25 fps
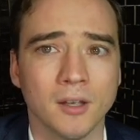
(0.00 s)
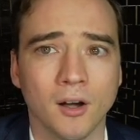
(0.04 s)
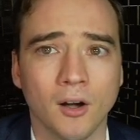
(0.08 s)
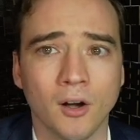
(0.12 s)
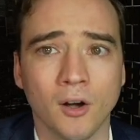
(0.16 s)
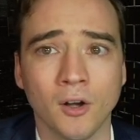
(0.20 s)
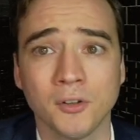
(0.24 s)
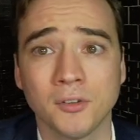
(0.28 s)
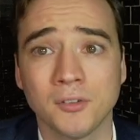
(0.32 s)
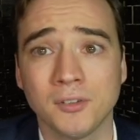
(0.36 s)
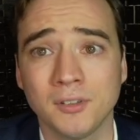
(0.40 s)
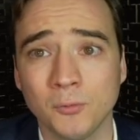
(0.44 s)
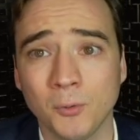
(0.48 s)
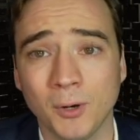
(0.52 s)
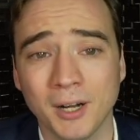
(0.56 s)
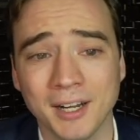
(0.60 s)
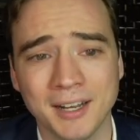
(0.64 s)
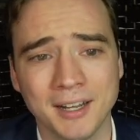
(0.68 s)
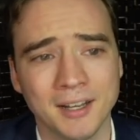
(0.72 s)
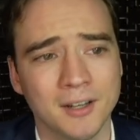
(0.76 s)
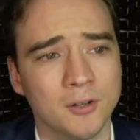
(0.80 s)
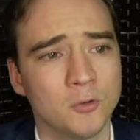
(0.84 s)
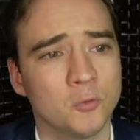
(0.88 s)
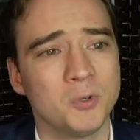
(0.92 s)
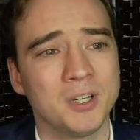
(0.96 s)
On one
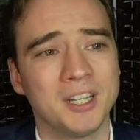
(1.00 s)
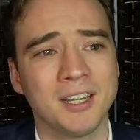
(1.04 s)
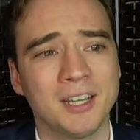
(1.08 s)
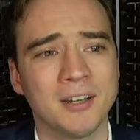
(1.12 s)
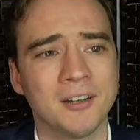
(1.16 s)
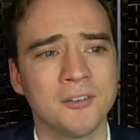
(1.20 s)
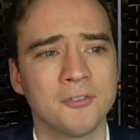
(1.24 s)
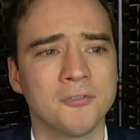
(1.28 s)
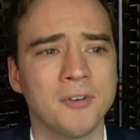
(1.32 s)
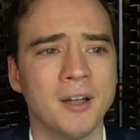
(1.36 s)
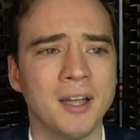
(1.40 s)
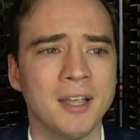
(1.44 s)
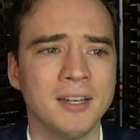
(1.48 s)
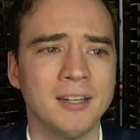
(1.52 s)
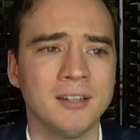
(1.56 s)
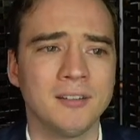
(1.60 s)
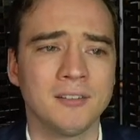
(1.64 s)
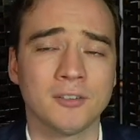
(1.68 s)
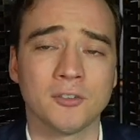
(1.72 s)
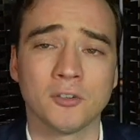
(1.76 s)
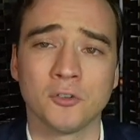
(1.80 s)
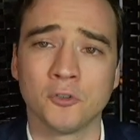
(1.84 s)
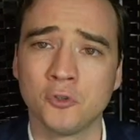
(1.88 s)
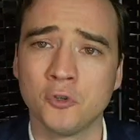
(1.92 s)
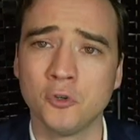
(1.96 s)
hand, we can find it
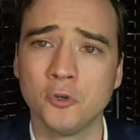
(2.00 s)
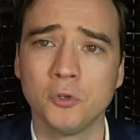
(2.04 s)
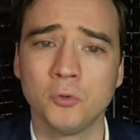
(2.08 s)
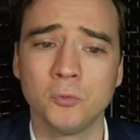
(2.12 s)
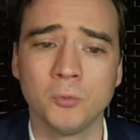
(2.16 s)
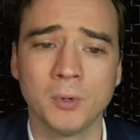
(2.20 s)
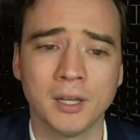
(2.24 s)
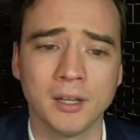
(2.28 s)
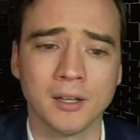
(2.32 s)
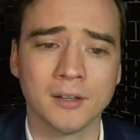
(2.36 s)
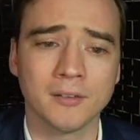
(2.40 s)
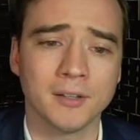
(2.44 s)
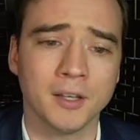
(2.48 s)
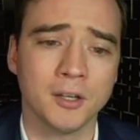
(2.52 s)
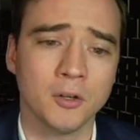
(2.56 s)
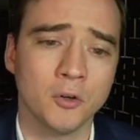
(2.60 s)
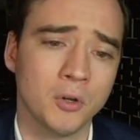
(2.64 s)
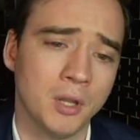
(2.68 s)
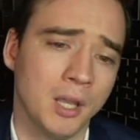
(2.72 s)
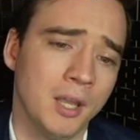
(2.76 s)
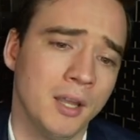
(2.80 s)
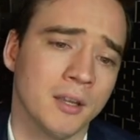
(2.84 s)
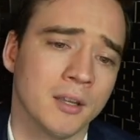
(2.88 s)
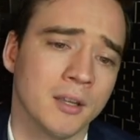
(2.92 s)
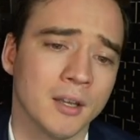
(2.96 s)
good. We can say,
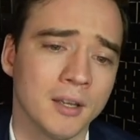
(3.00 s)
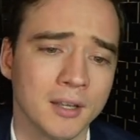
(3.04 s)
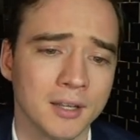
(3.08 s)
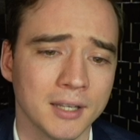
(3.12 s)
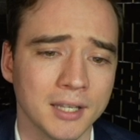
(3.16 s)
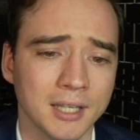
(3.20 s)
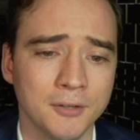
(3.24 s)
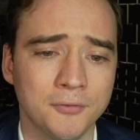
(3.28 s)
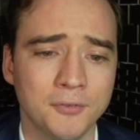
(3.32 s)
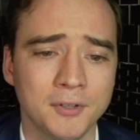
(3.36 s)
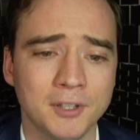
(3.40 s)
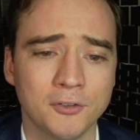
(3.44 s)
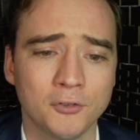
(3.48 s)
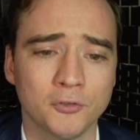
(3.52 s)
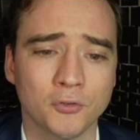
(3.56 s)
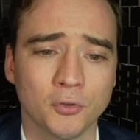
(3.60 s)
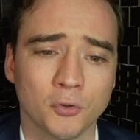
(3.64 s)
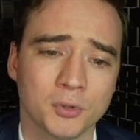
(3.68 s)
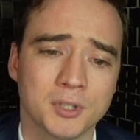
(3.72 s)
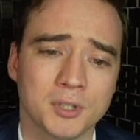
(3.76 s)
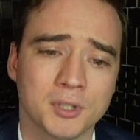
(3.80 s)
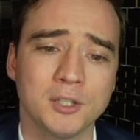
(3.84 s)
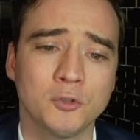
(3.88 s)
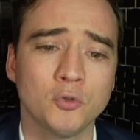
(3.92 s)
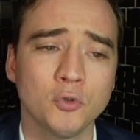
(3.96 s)
okay, if it's
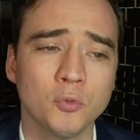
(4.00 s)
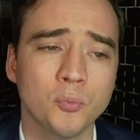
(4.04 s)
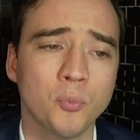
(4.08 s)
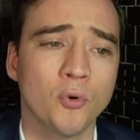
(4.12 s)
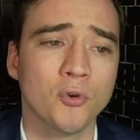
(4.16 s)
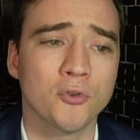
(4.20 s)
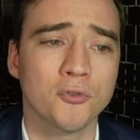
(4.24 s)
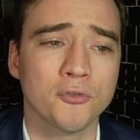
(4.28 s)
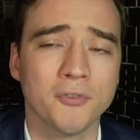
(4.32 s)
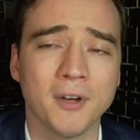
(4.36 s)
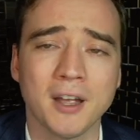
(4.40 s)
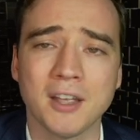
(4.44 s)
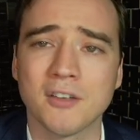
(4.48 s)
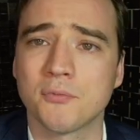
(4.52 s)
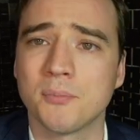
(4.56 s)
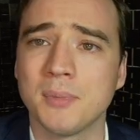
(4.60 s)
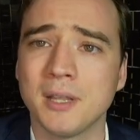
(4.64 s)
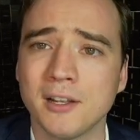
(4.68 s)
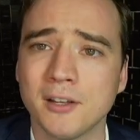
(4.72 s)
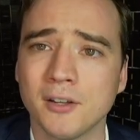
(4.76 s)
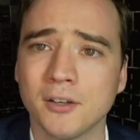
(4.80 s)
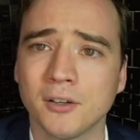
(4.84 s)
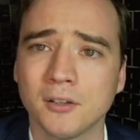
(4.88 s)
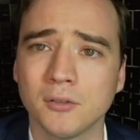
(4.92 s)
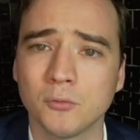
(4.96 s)
32.5
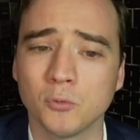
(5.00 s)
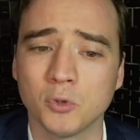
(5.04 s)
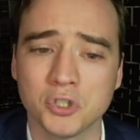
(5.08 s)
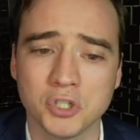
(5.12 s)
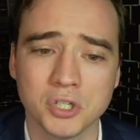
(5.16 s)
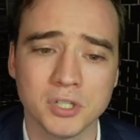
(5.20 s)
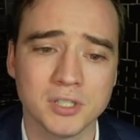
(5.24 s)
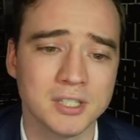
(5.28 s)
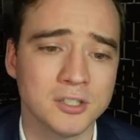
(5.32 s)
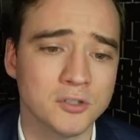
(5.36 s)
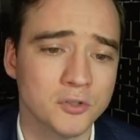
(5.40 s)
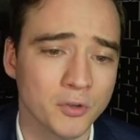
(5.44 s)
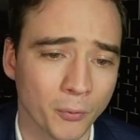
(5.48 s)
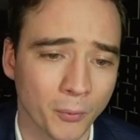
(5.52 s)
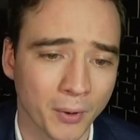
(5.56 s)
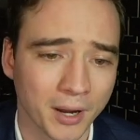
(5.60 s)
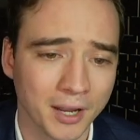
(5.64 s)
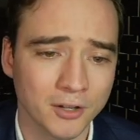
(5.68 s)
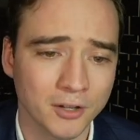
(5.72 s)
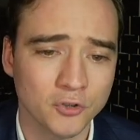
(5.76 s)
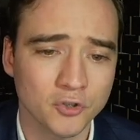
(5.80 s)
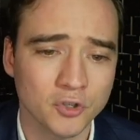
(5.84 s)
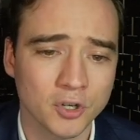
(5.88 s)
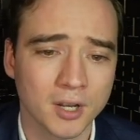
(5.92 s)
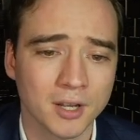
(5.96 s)
billion, which is in the
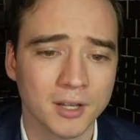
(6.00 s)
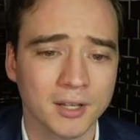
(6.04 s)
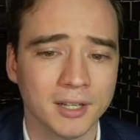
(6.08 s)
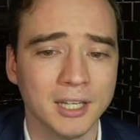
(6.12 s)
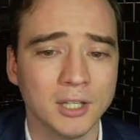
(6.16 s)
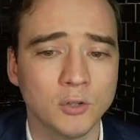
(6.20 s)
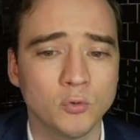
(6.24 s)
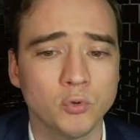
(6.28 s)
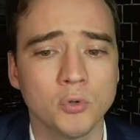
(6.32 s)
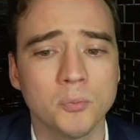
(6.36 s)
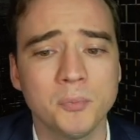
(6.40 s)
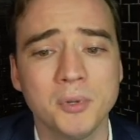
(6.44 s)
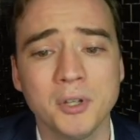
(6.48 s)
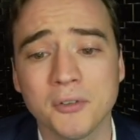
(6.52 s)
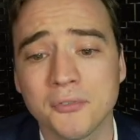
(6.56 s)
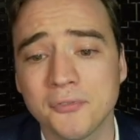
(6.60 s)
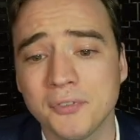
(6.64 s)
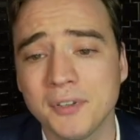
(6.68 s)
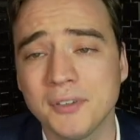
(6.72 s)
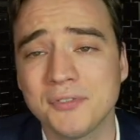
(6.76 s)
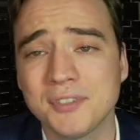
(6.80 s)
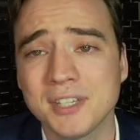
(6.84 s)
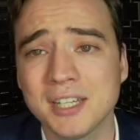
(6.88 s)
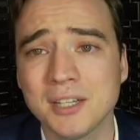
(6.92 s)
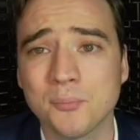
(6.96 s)
range, it will be a
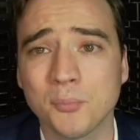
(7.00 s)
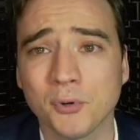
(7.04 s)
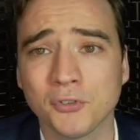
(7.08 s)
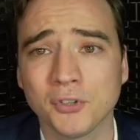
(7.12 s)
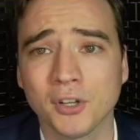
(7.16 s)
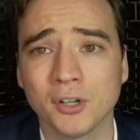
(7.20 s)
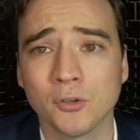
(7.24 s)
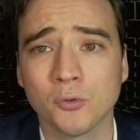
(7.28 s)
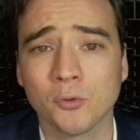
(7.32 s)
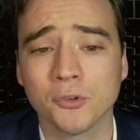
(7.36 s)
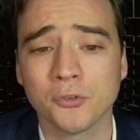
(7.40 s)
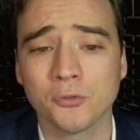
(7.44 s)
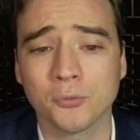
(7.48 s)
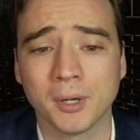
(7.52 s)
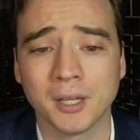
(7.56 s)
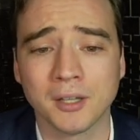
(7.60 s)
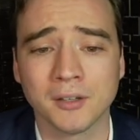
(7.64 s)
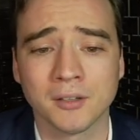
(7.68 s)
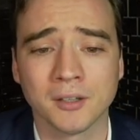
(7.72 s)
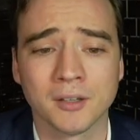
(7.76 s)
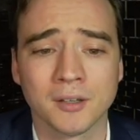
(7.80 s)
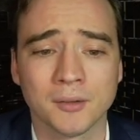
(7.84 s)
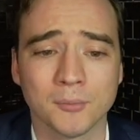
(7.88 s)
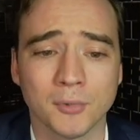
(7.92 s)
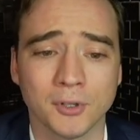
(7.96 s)
15% growth rate.
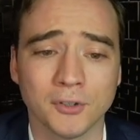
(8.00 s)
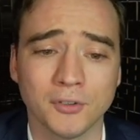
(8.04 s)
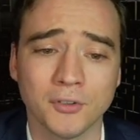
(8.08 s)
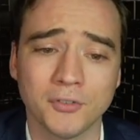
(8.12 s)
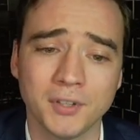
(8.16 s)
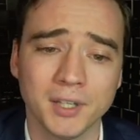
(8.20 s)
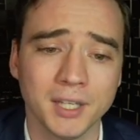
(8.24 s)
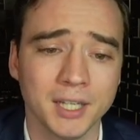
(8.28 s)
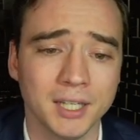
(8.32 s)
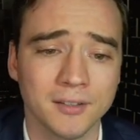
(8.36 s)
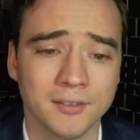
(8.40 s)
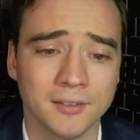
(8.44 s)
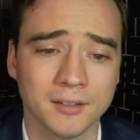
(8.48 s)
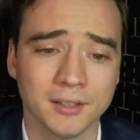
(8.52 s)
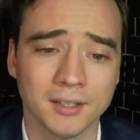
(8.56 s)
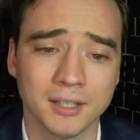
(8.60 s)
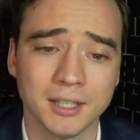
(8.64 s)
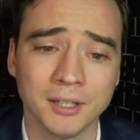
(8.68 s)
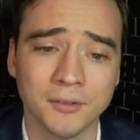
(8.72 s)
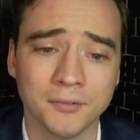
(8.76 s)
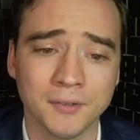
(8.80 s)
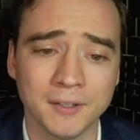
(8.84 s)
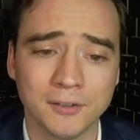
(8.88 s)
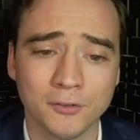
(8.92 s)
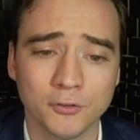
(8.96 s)
The thing is,
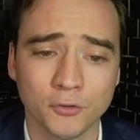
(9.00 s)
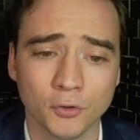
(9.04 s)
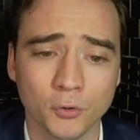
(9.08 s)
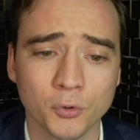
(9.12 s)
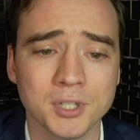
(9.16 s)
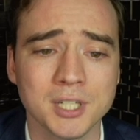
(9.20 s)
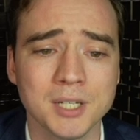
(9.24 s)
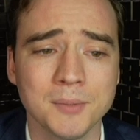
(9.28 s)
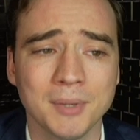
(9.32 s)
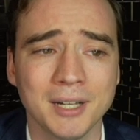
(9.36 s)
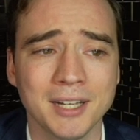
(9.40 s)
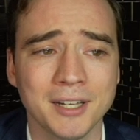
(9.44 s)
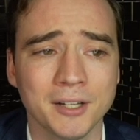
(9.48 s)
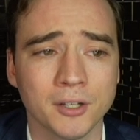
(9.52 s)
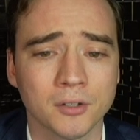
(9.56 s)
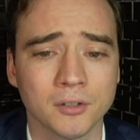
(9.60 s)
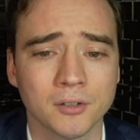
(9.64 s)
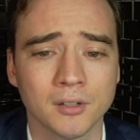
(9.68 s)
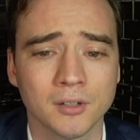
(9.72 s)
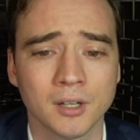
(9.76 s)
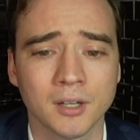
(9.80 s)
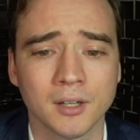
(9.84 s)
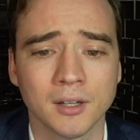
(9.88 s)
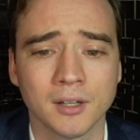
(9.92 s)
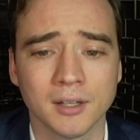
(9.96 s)
if it's 30 billion,
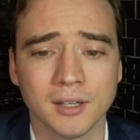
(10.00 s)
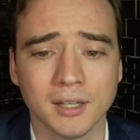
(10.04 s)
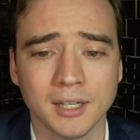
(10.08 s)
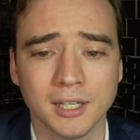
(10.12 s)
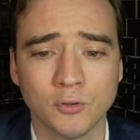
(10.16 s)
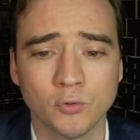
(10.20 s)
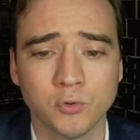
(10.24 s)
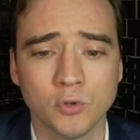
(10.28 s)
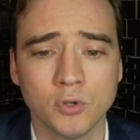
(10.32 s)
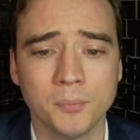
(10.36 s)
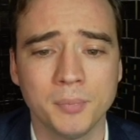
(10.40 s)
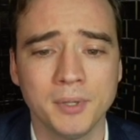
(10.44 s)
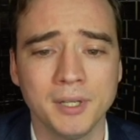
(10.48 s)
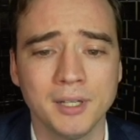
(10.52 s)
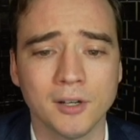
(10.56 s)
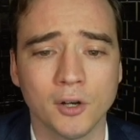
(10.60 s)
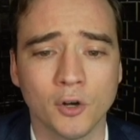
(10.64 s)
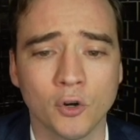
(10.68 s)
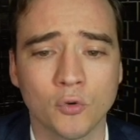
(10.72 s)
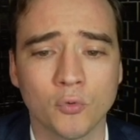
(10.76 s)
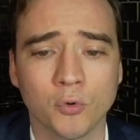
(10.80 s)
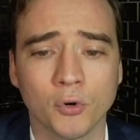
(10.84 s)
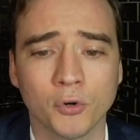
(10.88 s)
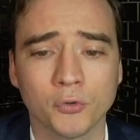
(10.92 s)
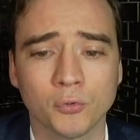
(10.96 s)
it will be a
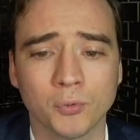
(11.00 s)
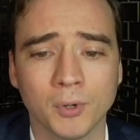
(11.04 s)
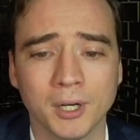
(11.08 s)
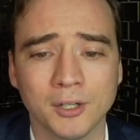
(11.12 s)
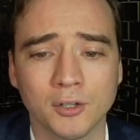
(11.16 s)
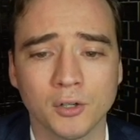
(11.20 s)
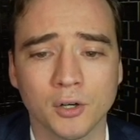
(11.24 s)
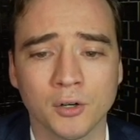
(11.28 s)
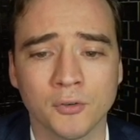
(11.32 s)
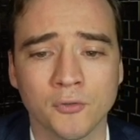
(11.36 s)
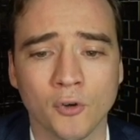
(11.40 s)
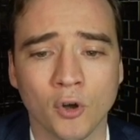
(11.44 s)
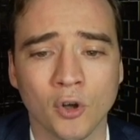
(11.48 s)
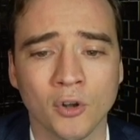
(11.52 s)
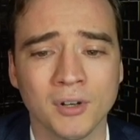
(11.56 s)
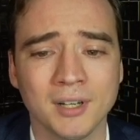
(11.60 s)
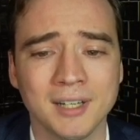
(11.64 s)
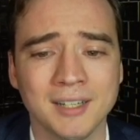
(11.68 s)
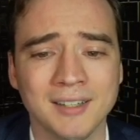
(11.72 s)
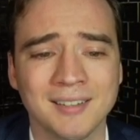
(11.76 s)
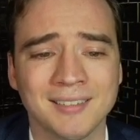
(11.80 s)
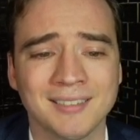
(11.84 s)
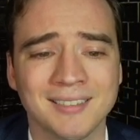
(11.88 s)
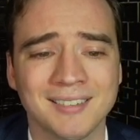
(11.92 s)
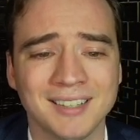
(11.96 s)
growth rate of only
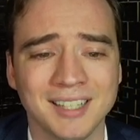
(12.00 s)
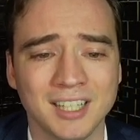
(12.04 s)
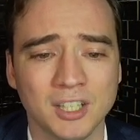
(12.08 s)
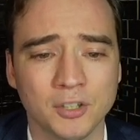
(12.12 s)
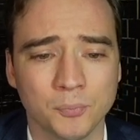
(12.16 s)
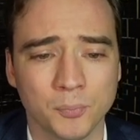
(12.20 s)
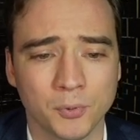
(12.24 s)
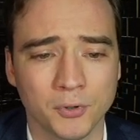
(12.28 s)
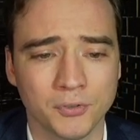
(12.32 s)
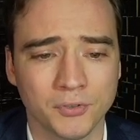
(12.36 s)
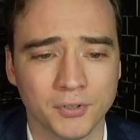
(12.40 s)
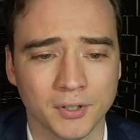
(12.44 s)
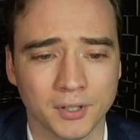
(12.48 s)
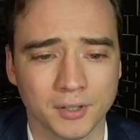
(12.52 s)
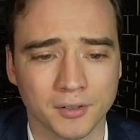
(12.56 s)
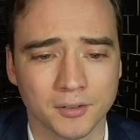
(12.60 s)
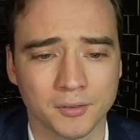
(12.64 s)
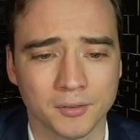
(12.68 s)
6%.